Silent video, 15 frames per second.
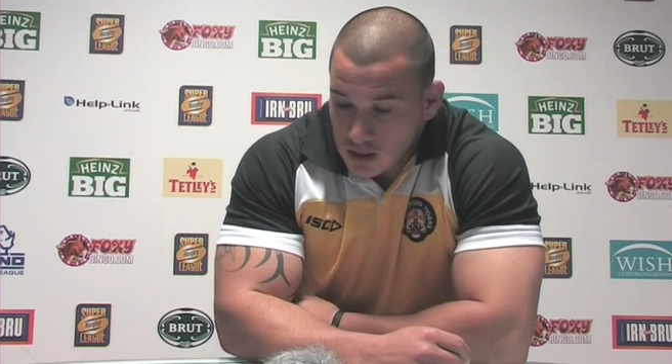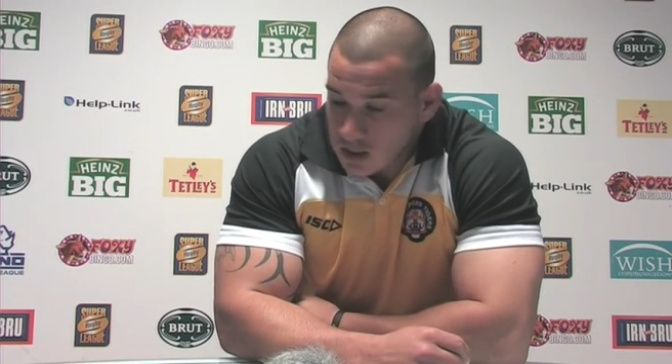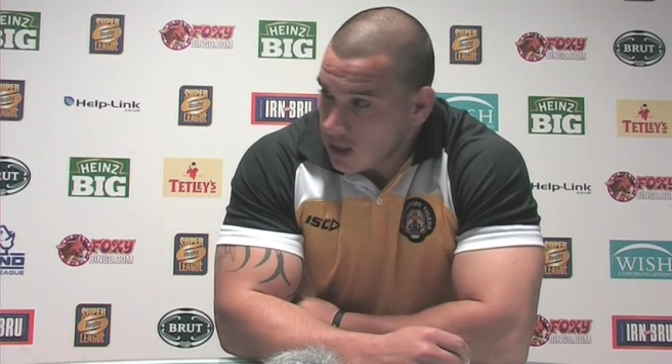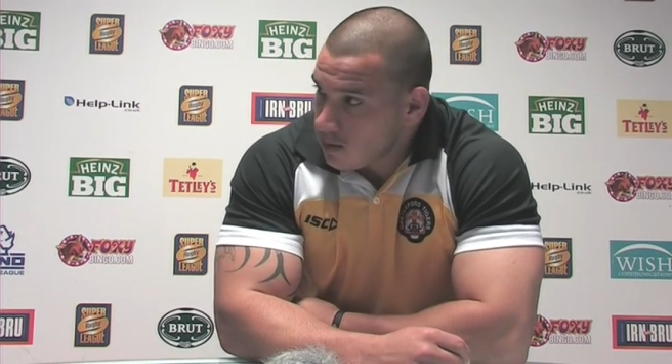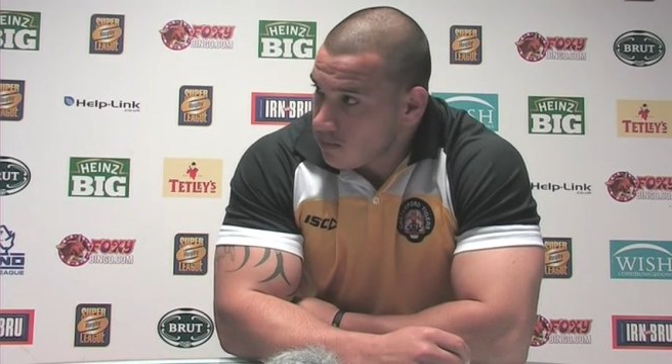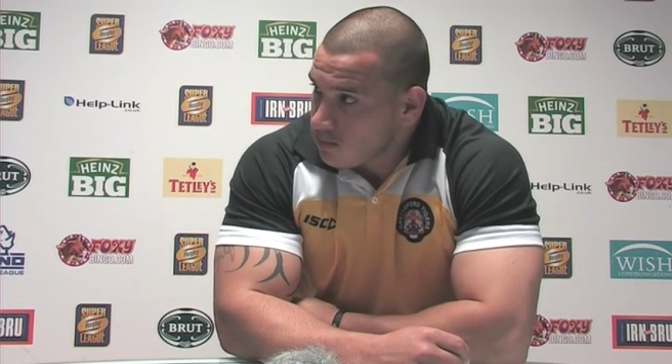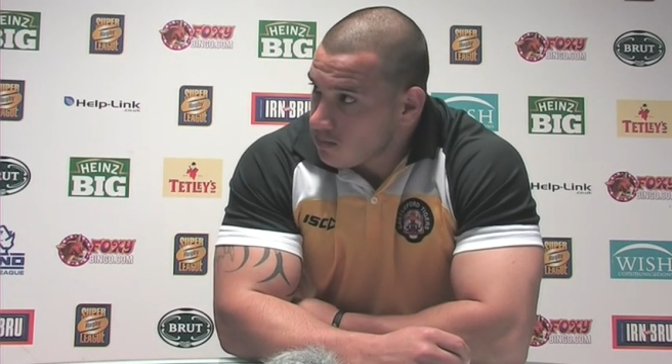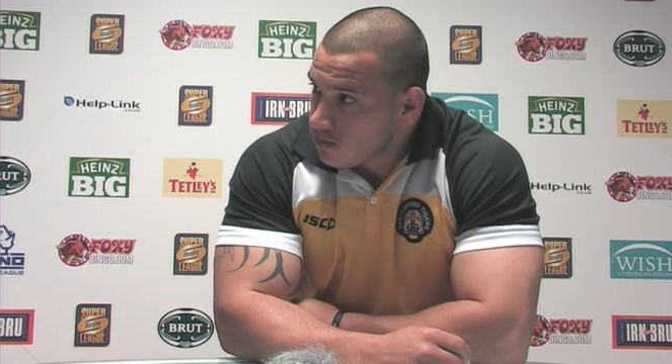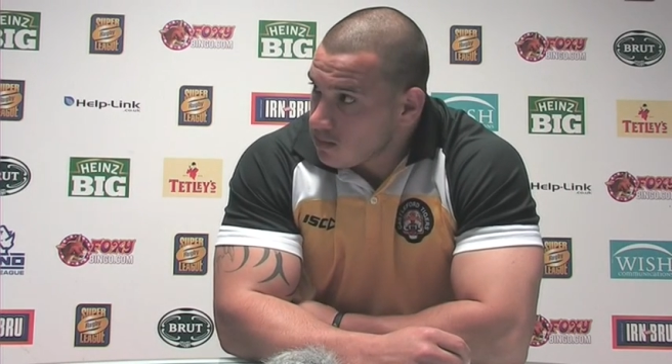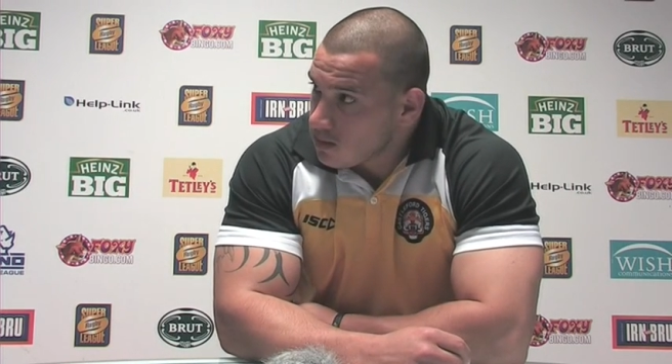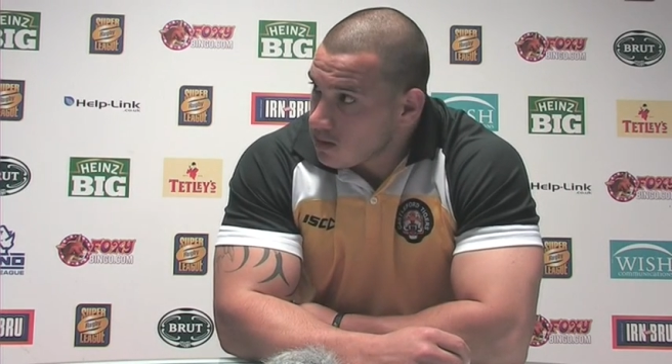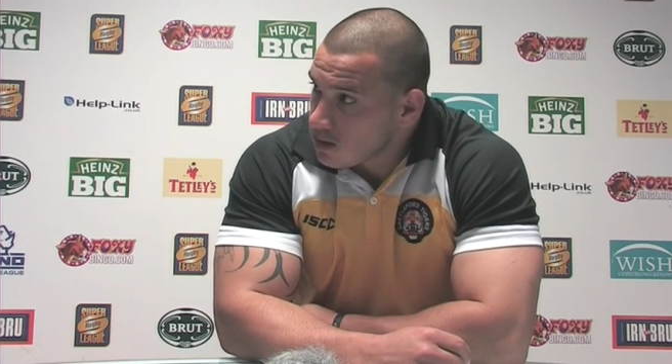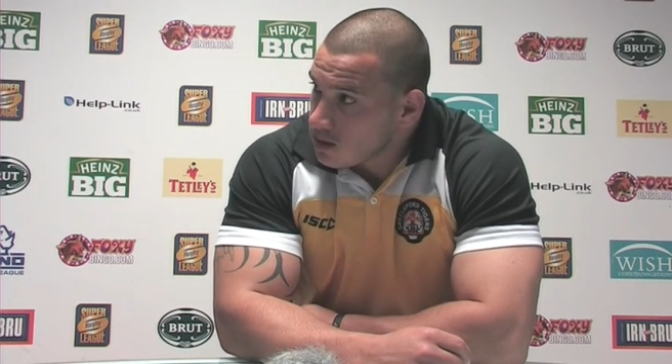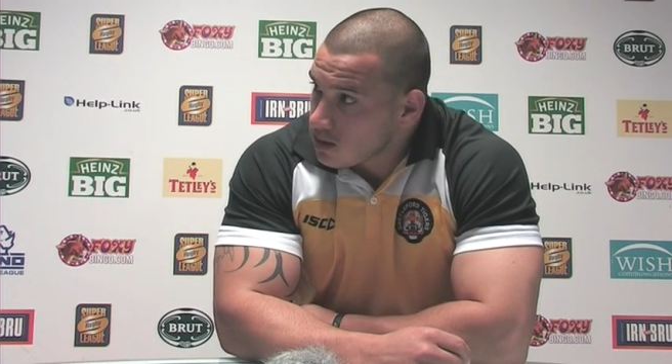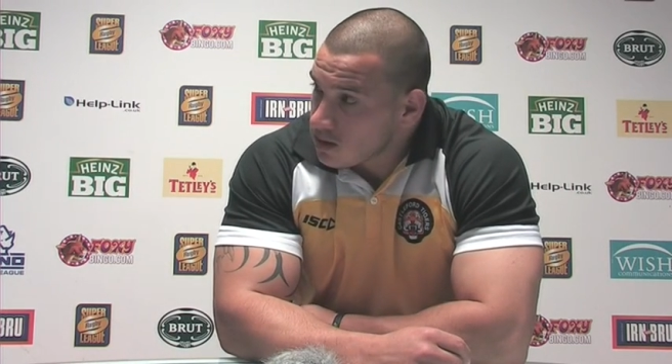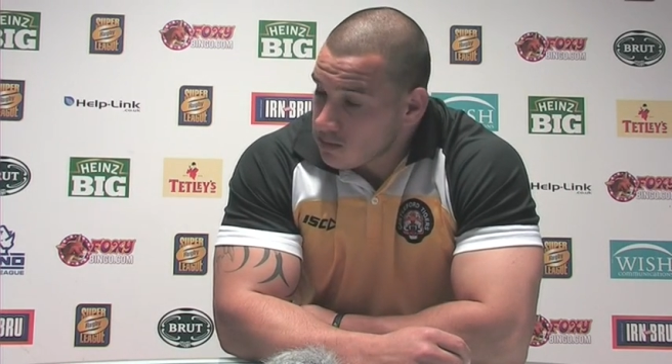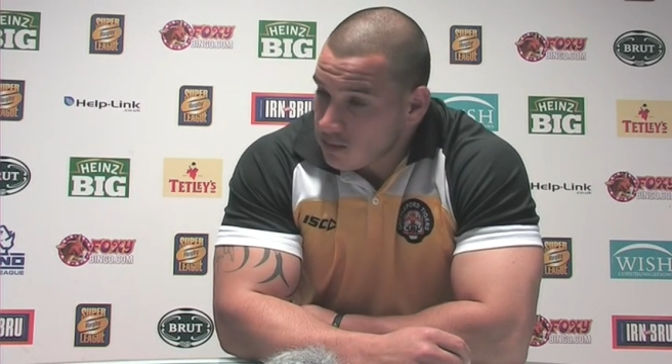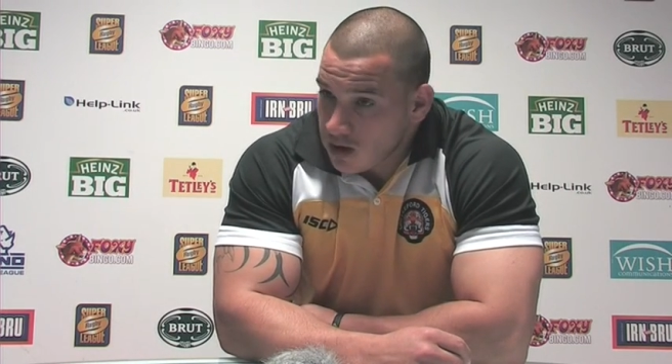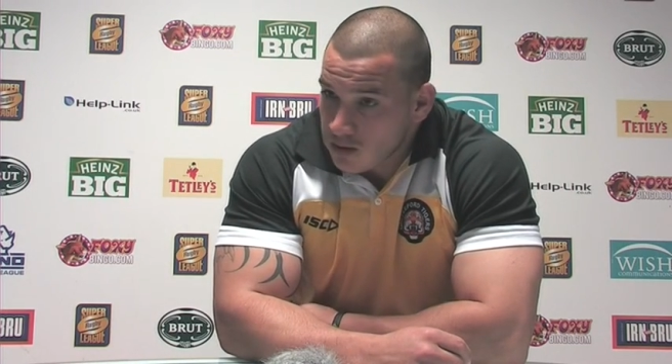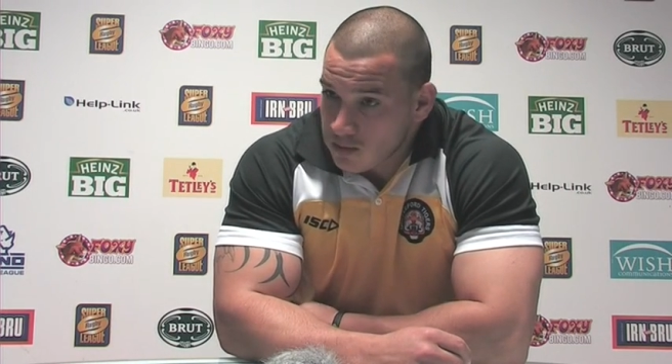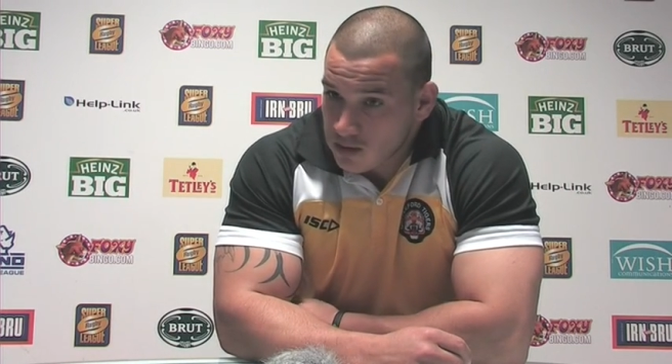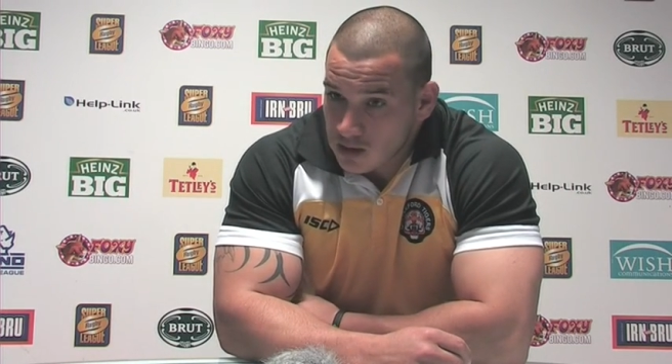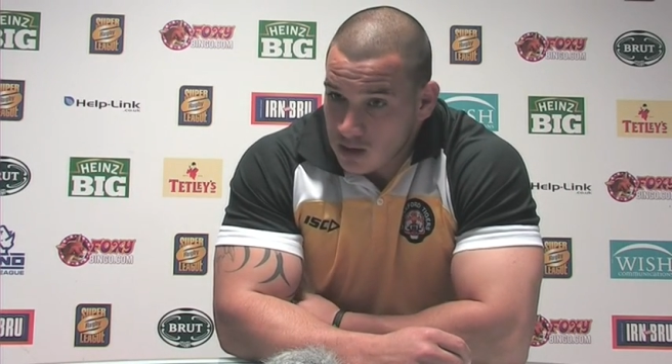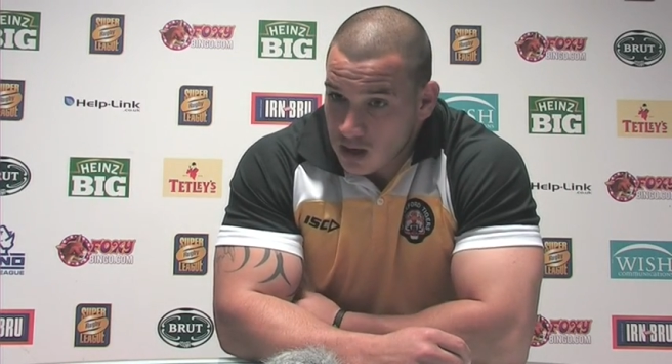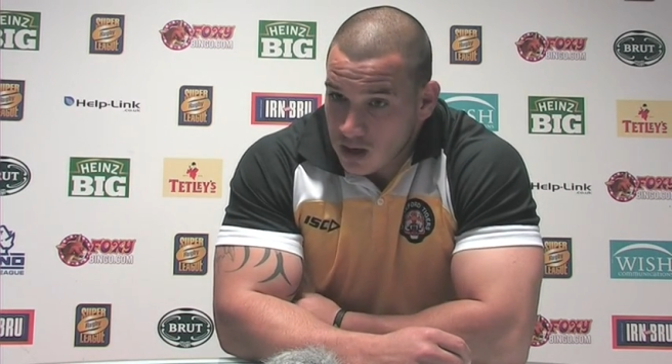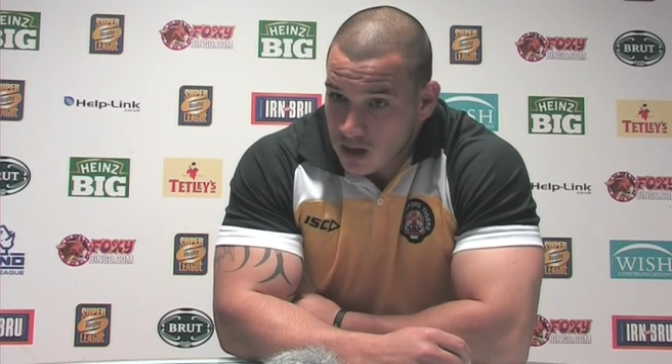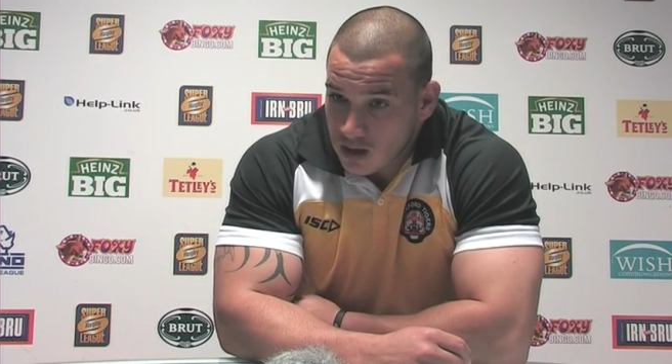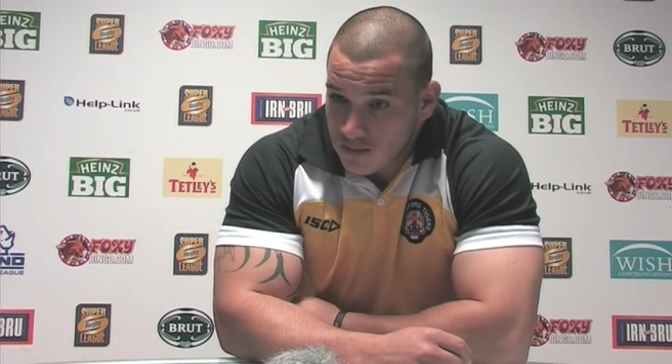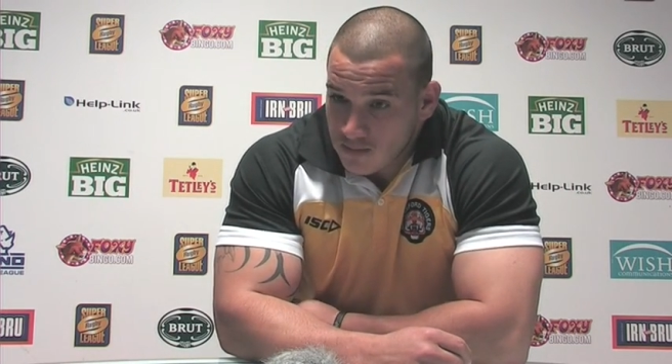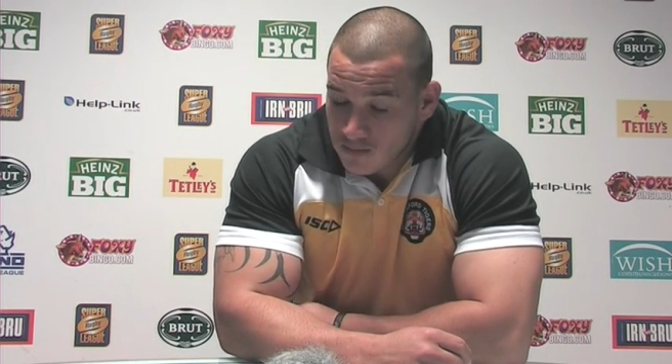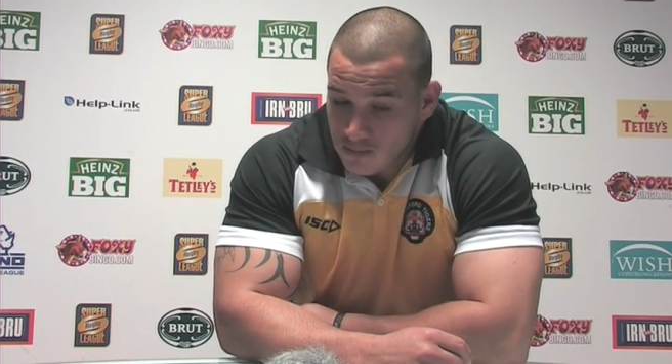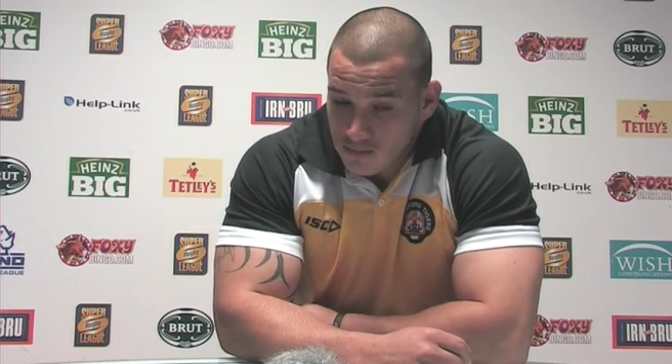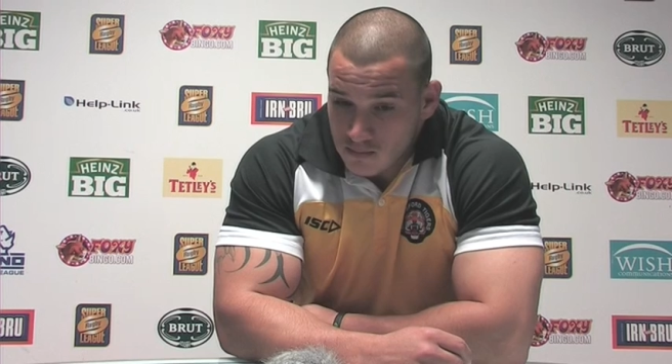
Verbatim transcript: club at the moment. Um,